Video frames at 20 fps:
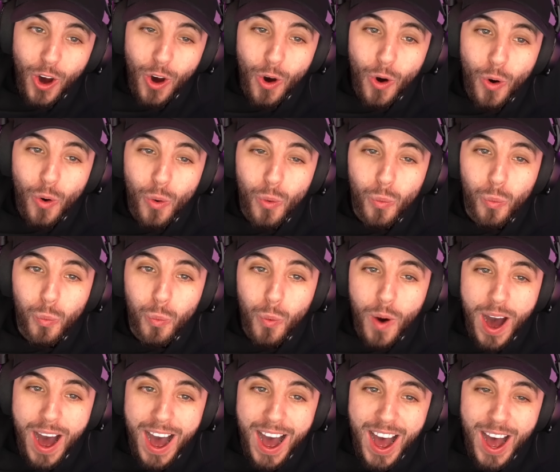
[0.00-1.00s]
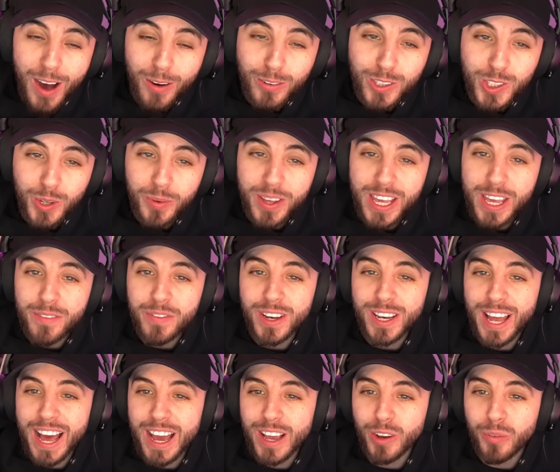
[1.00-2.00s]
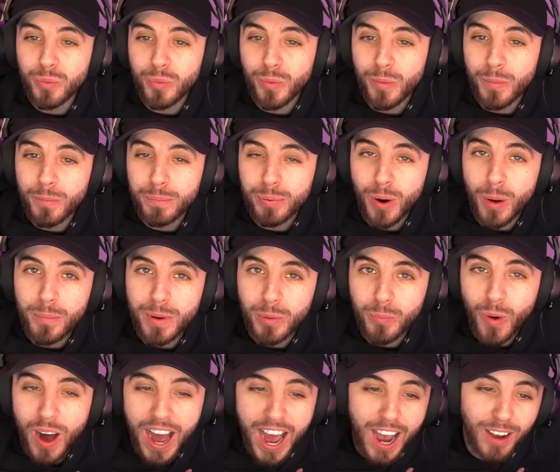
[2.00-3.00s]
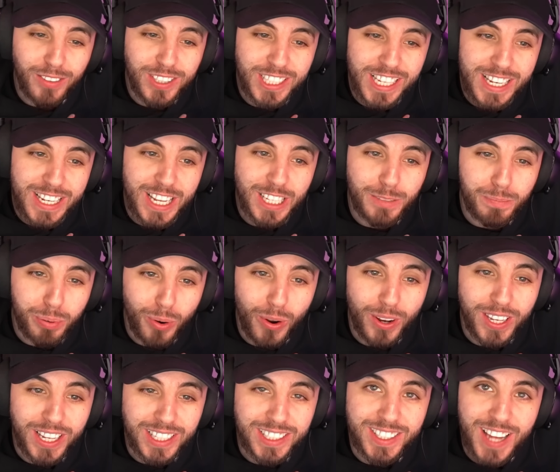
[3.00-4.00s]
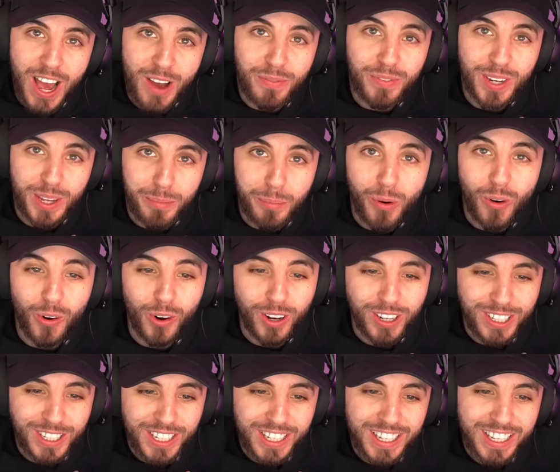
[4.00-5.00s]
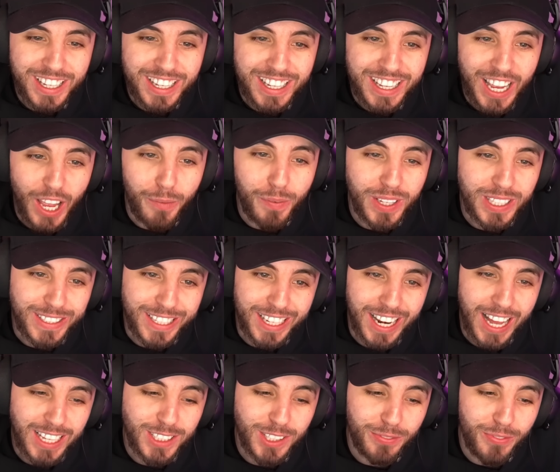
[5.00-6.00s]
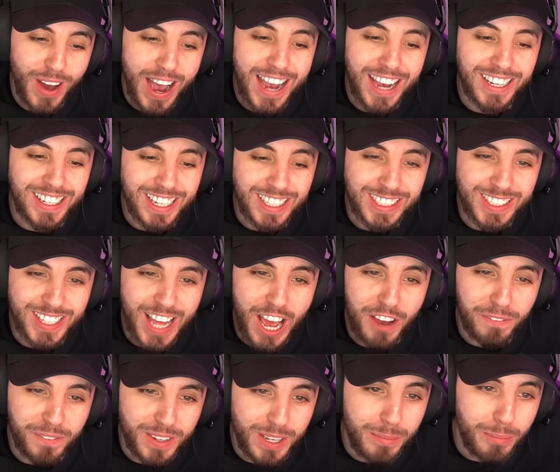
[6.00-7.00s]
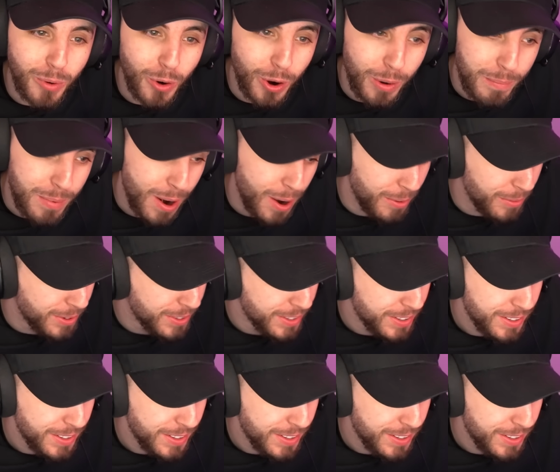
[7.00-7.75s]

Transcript: Oh wow! So even like probably what I've seen. There's there's definitely more. If it's classified, there's definitely more, bro.